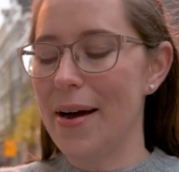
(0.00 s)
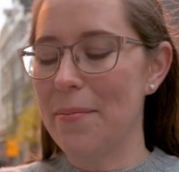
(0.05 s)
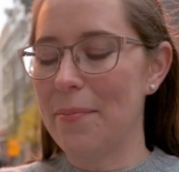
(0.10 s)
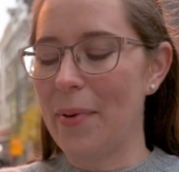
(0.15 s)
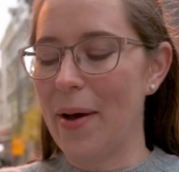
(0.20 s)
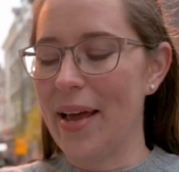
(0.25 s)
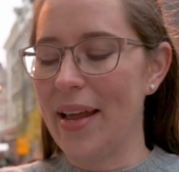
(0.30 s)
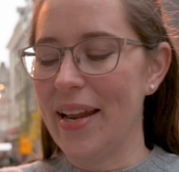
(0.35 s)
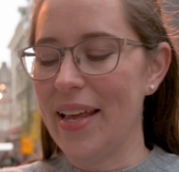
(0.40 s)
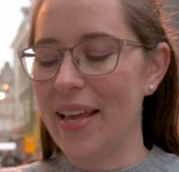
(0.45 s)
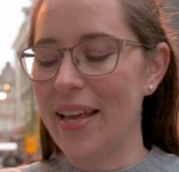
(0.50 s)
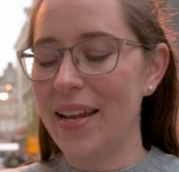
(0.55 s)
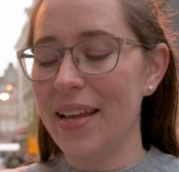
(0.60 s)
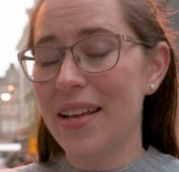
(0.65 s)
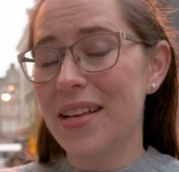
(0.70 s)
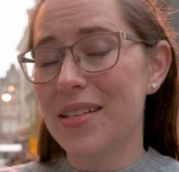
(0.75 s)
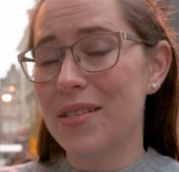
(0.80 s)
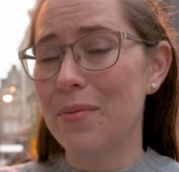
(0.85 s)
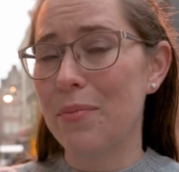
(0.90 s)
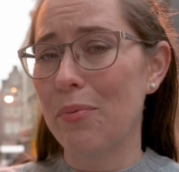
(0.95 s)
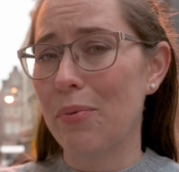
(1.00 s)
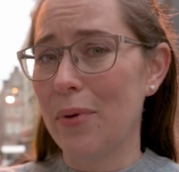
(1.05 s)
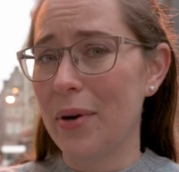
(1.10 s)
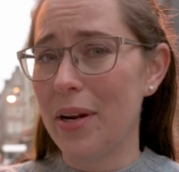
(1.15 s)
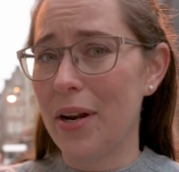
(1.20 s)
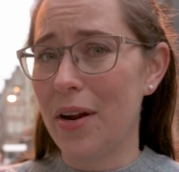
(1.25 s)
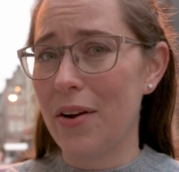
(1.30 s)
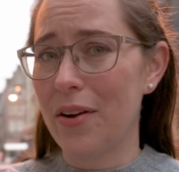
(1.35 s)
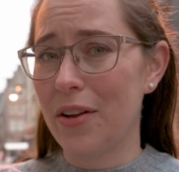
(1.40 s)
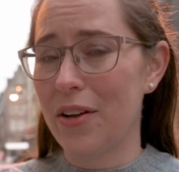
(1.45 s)
But it is
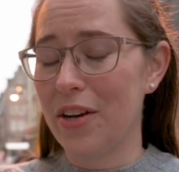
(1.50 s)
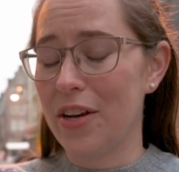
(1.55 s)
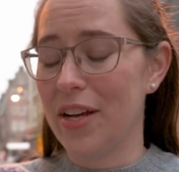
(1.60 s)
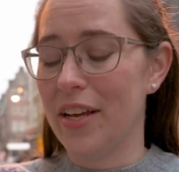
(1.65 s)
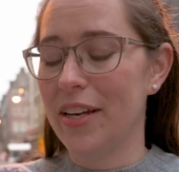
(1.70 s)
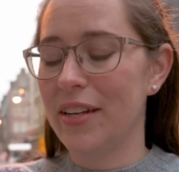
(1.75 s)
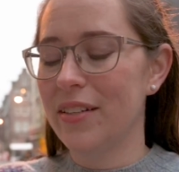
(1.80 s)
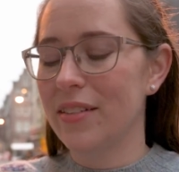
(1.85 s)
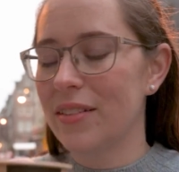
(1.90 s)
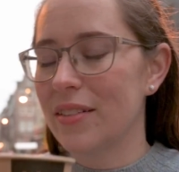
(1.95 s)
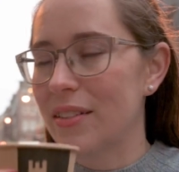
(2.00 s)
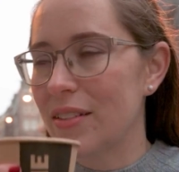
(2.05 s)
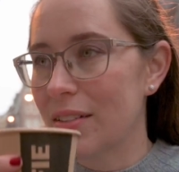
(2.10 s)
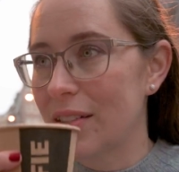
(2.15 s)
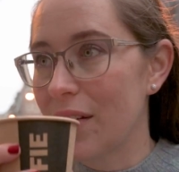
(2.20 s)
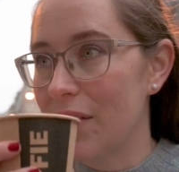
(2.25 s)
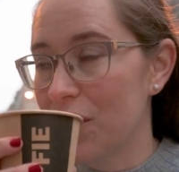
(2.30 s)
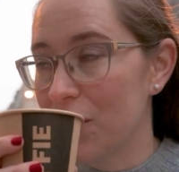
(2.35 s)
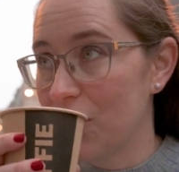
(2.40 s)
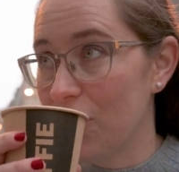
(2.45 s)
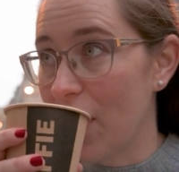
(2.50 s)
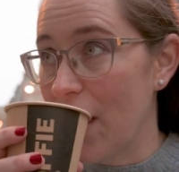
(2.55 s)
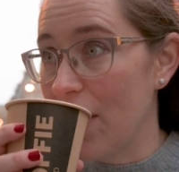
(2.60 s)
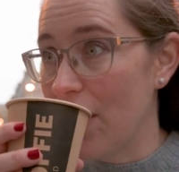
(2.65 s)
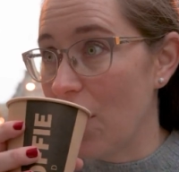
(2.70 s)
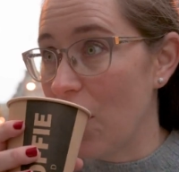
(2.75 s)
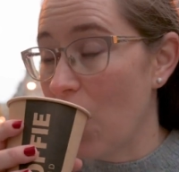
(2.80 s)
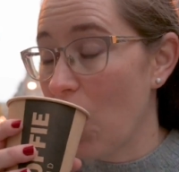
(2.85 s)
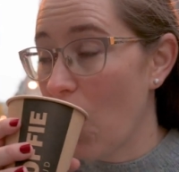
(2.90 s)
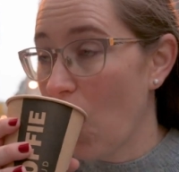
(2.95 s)
pretty darn good. Let's give it a try
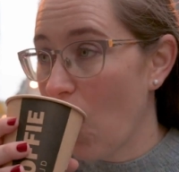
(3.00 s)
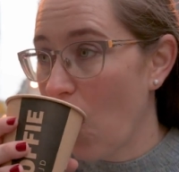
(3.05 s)
though.